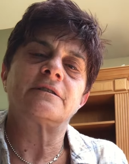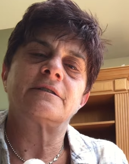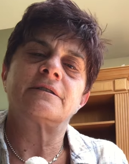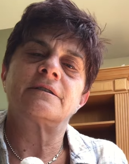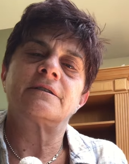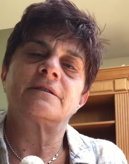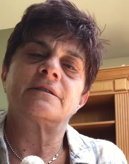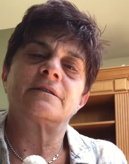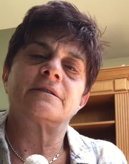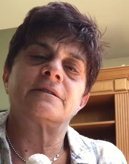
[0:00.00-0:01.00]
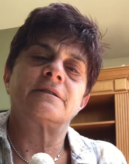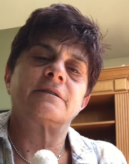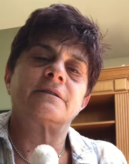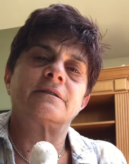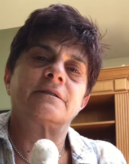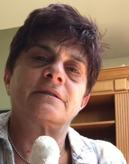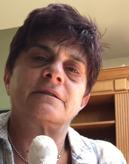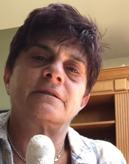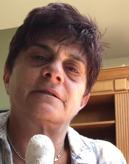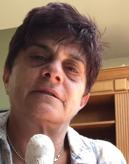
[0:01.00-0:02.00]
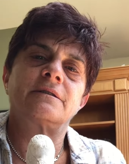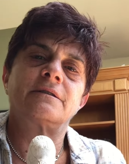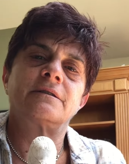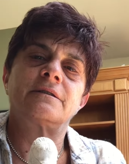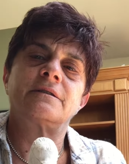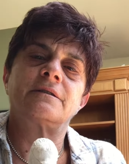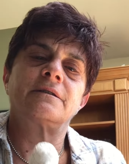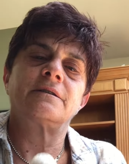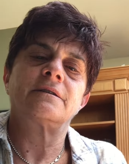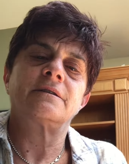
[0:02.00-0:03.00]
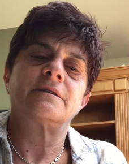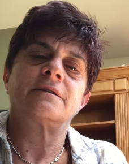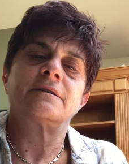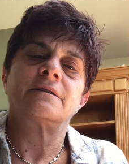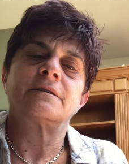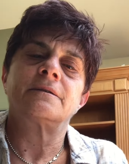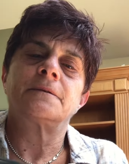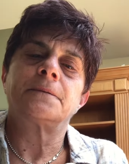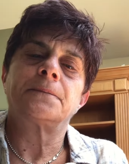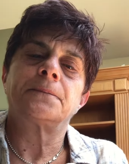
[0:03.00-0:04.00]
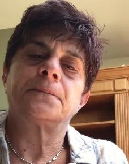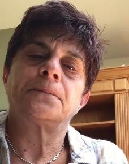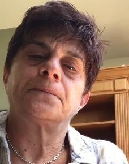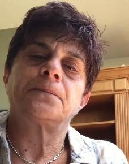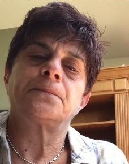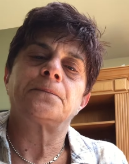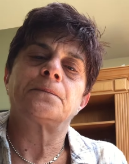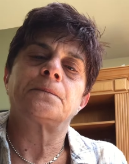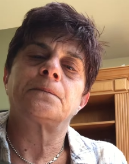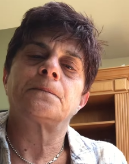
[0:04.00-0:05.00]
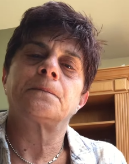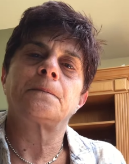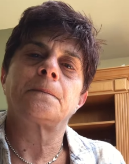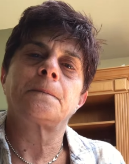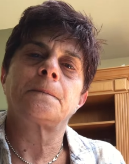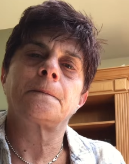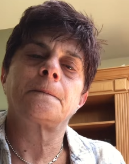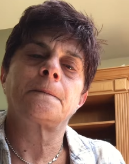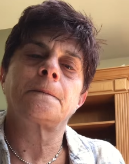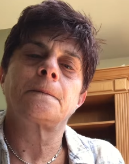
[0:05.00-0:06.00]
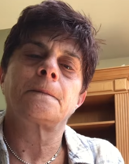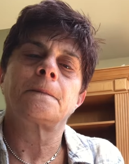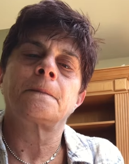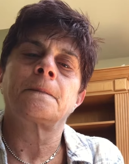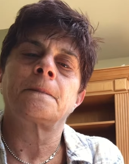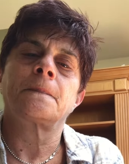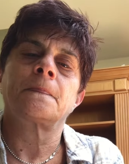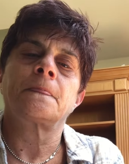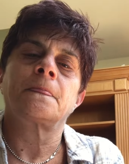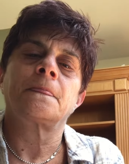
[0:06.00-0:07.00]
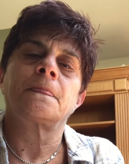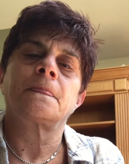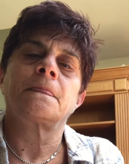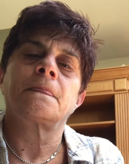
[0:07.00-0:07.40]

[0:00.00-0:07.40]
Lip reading: Nothing is said.